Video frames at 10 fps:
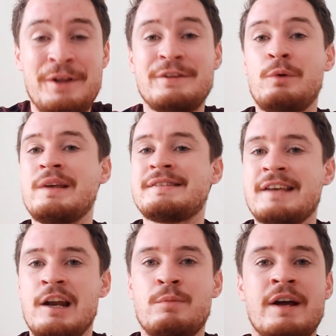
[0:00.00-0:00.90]
that we
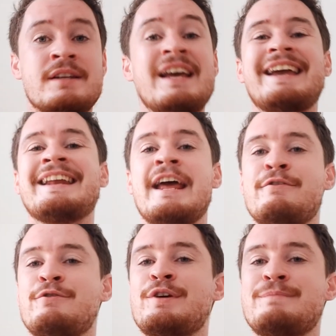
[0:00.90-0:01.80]
celebrate in
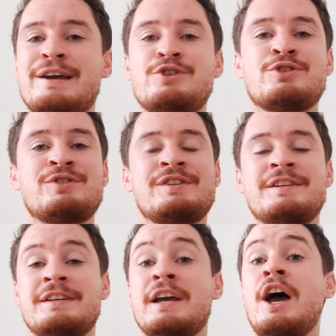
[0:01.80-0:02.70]
every major
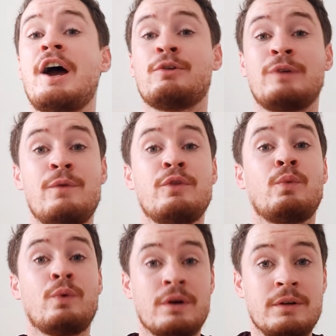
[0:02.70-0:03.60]
city around the
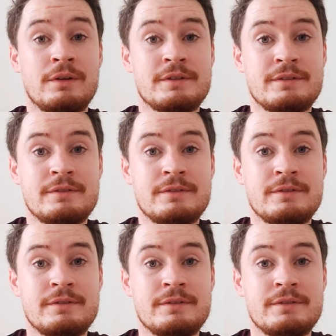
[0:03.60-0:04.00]
world.